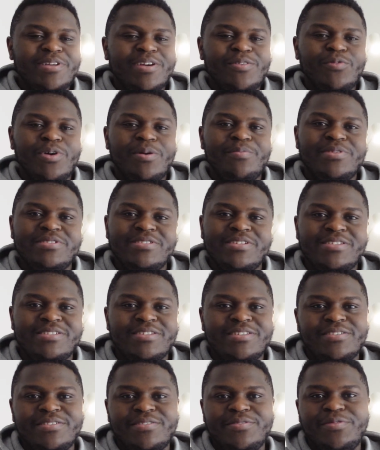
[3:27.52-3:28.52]
it in one
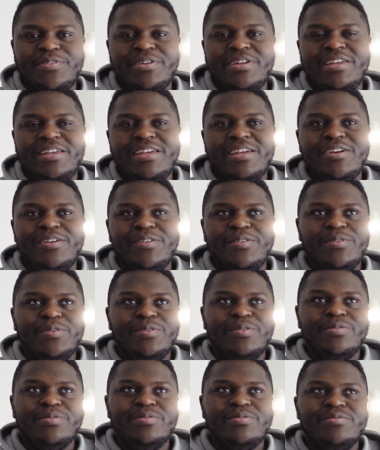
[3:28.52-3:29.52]
position for the year
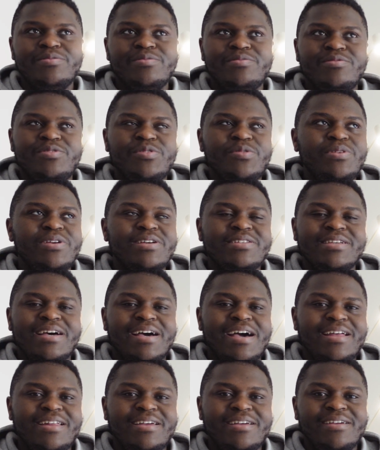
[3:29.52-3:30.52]
or 2 years I
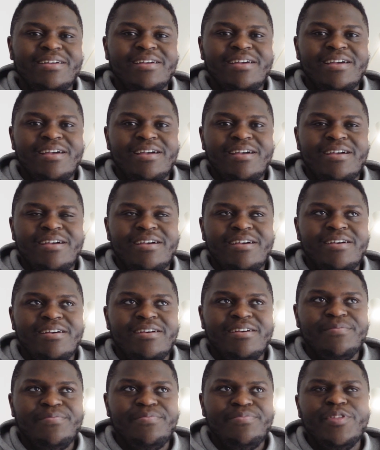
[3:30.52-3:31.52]
had it.
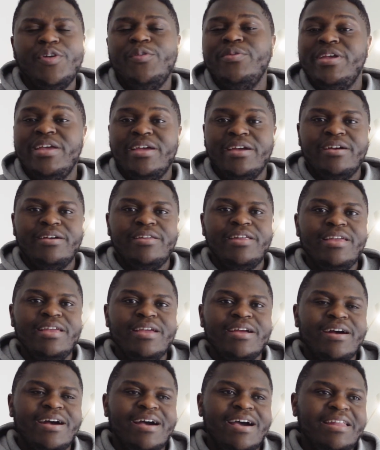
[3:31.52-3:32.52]
The
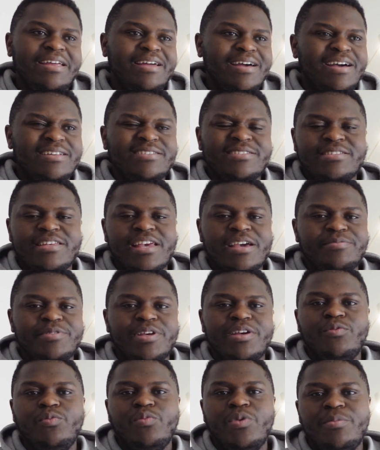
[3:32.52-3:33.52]
year I had it, I just kept
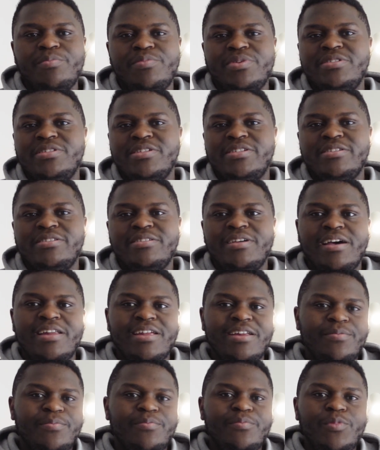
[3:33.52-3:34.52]
it in one position. I
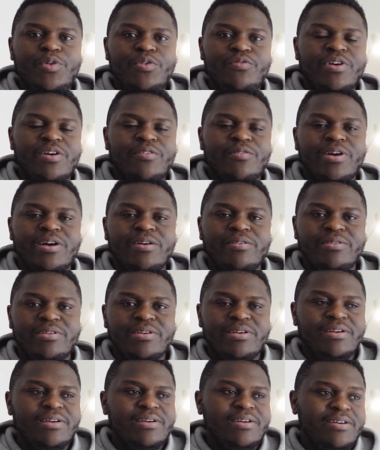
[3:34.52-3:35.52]
didn't move it around.
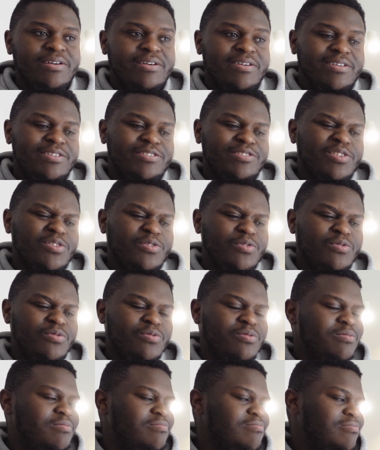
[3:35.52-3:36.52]

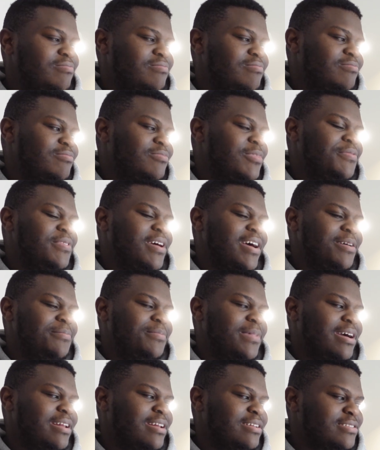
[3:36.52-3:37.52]
So with that in
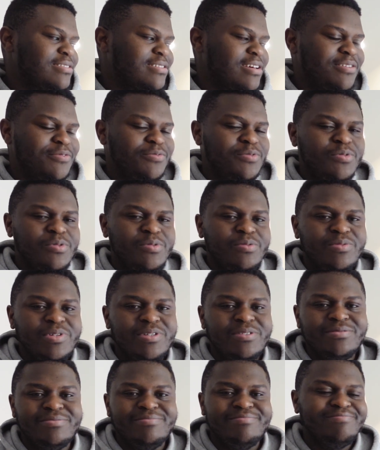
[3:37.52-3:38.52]
mind, I just kind of thought,
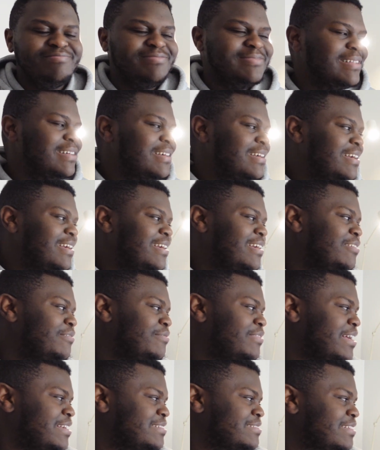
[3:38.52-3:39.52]
well, if
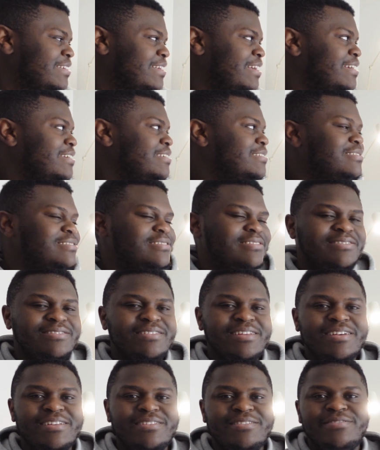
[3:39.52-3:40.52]
that's the case,
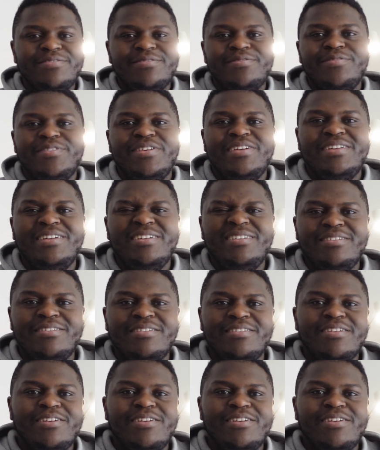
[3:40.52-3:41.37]
then really,